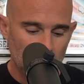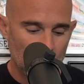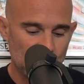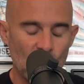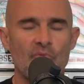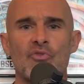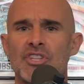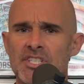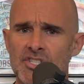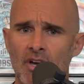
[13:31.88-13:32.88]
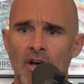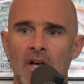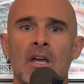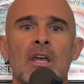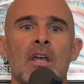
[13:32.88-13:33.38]
So for this
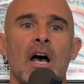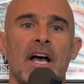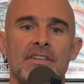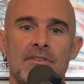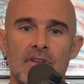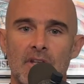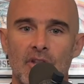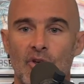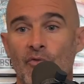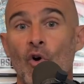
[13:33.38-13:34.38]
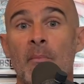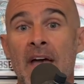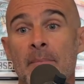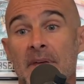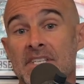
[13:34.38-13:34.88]
song, the
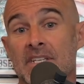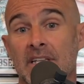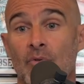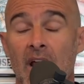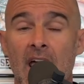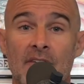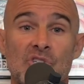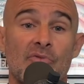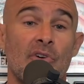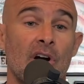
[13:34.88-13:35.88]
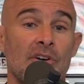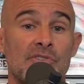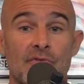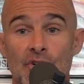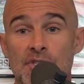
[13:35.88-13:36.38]
format, basically what I have so far
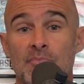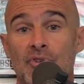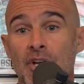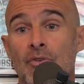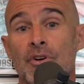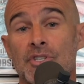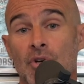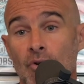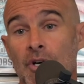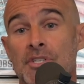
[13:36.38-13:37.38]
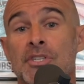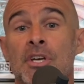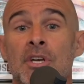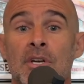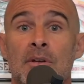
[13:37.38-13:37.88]
is verse, pre-chorus, chorus,
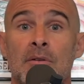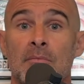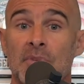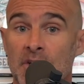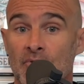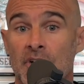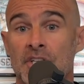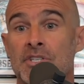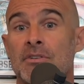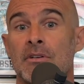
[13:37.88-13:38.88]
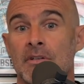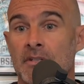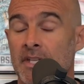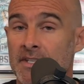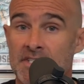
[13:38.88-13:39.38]
mini bridge,
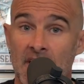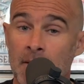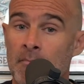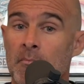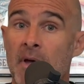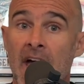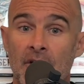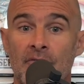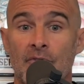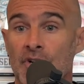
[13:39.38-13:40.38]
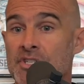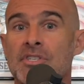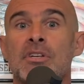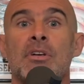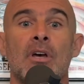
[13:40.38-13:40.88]
then the same pattern,
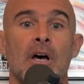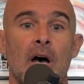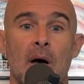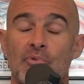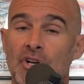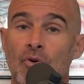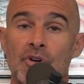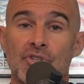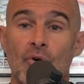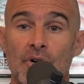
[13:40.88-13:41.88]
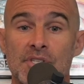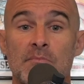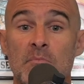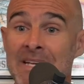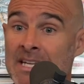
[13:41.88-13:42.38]
verse, pre-chorus, chorus,
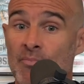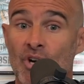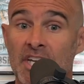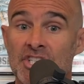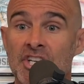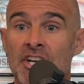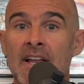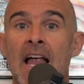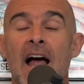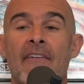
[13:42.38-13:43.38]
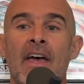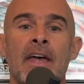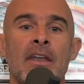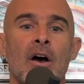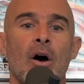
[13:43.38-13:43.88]
mini bridge. And then